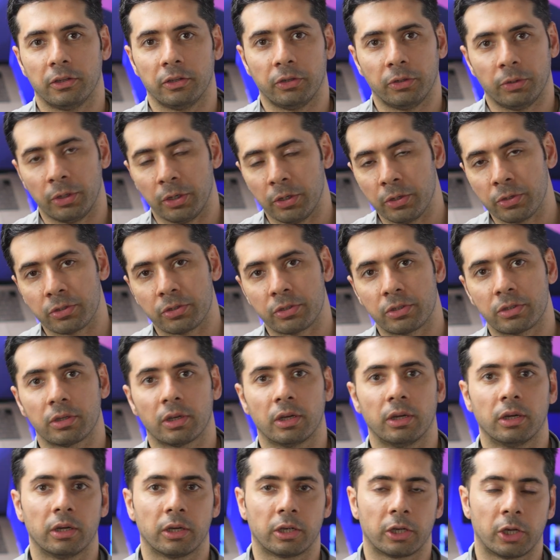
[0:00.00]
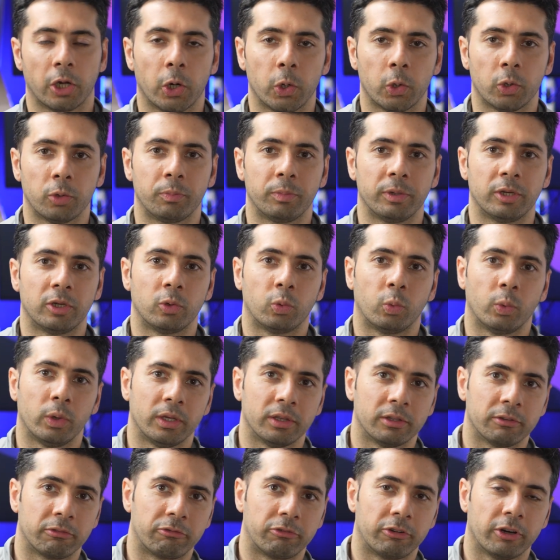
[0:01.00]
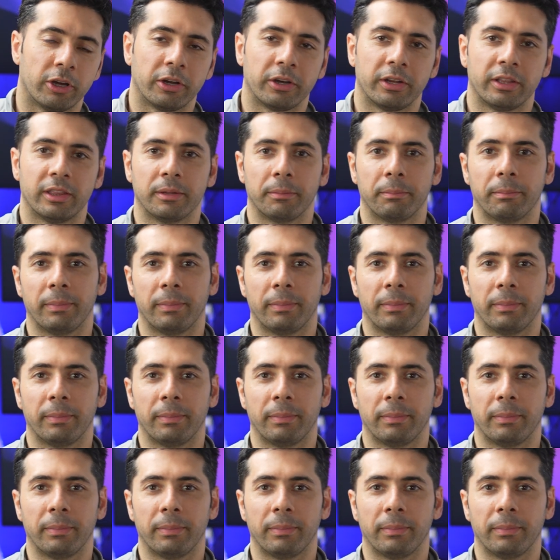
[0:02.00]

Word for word: use uh, code between the front and the